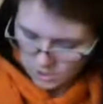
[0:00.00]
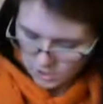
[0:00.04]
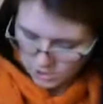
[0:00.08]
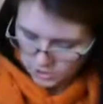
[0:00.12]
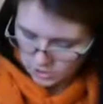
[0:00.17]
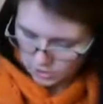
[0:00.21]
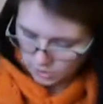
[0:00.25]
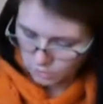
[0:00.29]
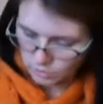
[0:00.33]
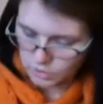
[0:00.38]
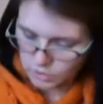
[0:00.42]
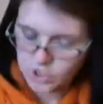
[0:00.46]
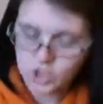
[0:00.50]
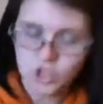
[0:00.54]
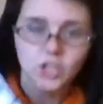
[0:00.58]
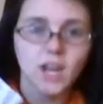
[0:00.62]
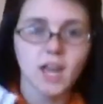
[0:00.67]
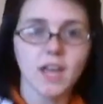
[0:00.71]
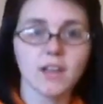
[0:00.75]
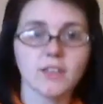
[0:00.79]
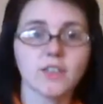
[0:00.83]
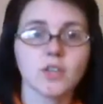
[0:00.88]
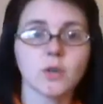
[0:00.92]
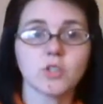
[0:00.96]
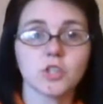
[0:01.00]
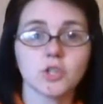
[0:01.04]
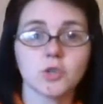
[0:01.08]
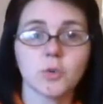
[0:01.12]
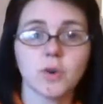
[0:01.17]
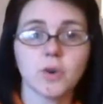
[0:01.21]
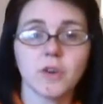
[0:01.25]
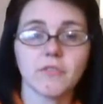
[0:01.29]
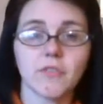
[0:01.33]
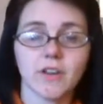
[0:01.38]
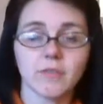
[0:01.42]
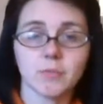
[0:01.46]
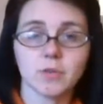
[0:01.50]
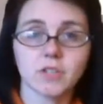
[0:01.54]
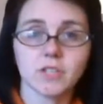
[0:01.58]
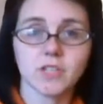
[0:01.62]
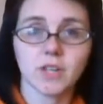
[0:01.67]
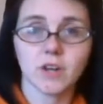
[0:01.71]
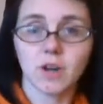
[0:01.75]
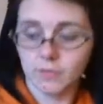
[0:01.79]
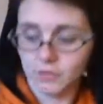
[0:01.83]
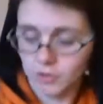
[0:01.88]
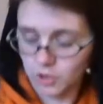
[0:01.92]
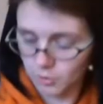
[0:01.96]
so there was a
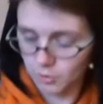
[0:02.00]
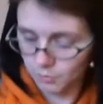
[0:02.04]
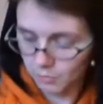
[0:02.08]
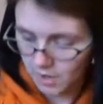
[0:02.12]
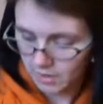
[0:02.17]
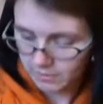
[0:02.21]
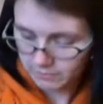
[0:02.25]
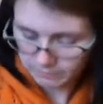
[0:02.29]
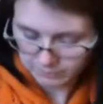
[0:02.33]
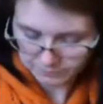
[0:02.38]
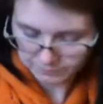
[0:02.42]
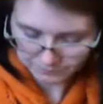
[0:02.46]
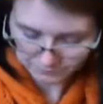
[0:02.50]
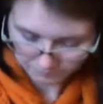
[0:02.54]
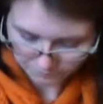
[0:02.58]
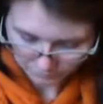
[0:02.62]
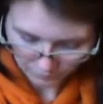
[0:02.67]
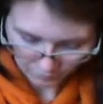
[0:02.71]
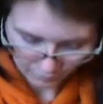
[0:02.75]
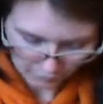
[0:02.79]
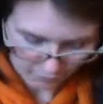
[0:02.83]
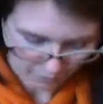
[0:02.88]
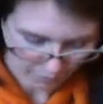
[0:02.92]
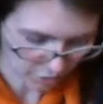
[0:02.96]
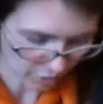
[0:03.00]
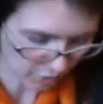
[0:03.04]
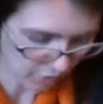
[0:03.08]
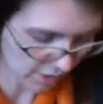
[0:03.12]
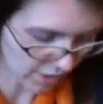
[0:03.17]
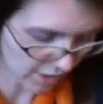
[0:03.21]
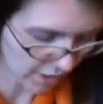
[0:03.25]
25% off coupon from her